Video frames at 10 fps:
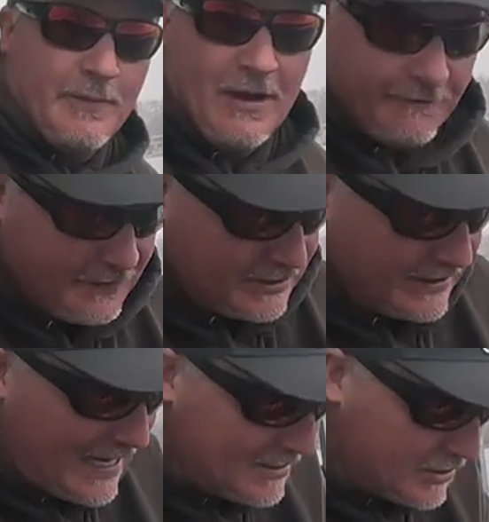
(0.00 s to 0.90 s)
Pound Fishing
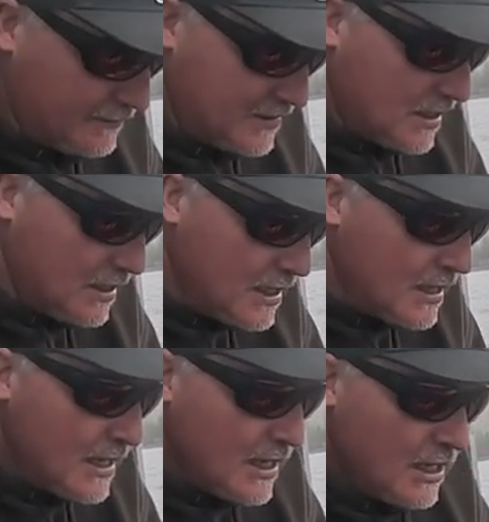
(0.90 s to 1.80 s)
Guide Service,
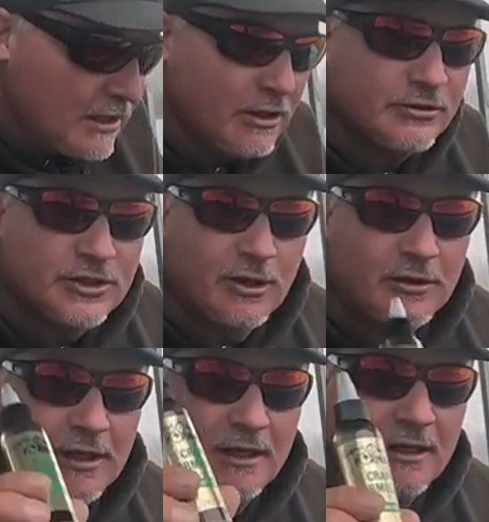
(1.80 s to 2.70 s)
no
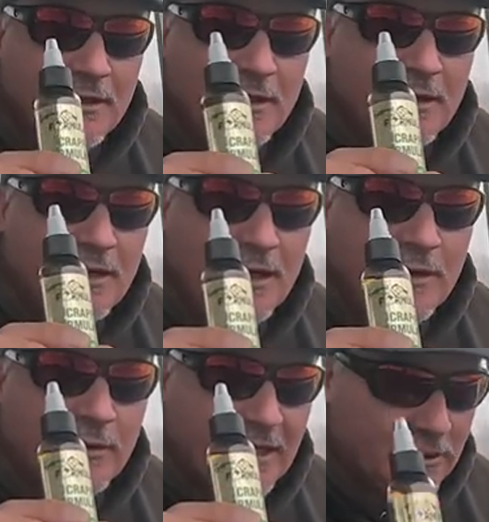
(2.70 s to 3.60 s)
joke,
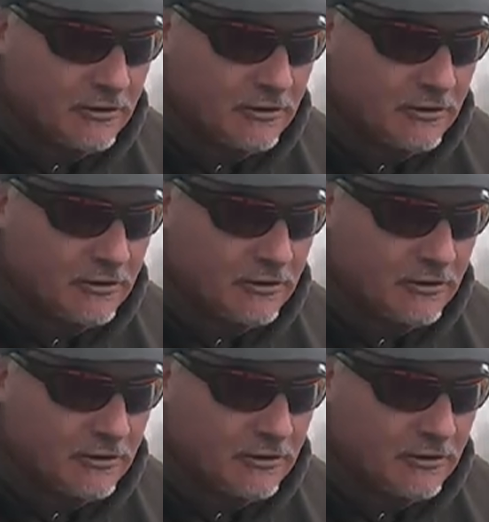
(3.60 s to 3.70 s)
we got the